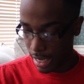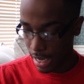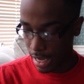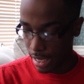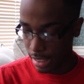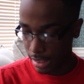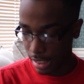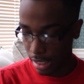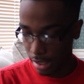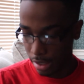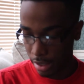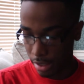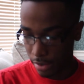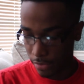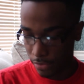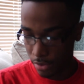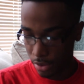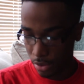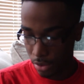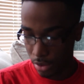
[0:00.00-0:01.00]
asked, how did it
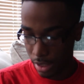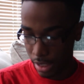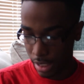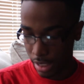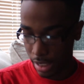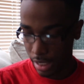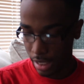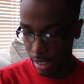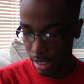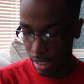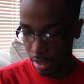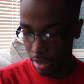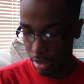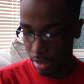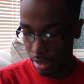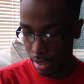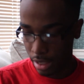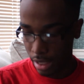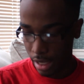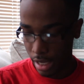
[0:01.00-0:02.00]
feel to get hit
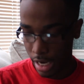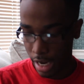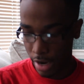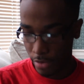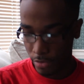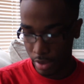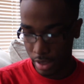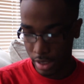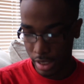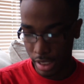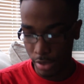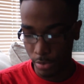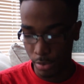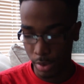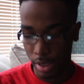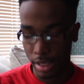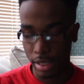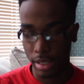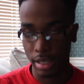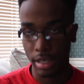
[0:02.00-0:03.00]
in every scene
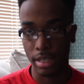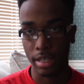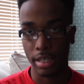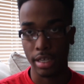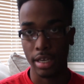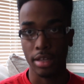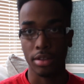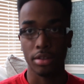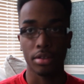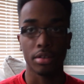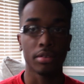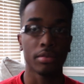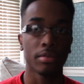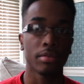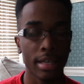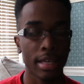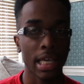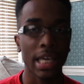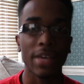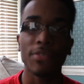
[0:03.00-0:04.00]
we did together?
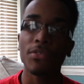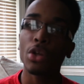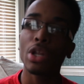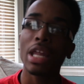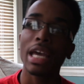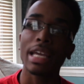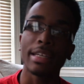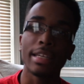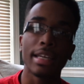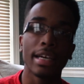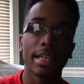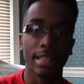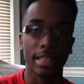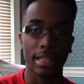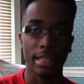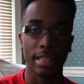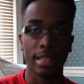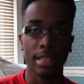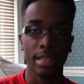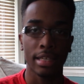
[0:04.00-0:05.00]
It felt like
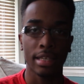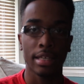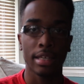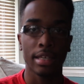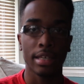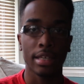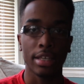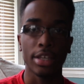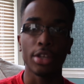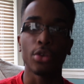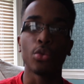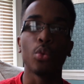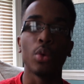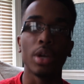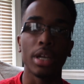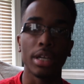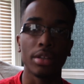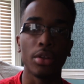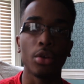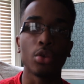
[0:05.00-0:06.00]
nothing. You're
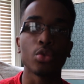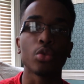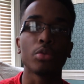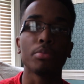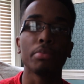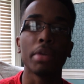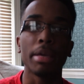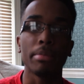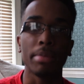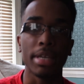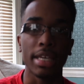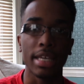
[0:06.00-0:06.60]
weak. Those were baby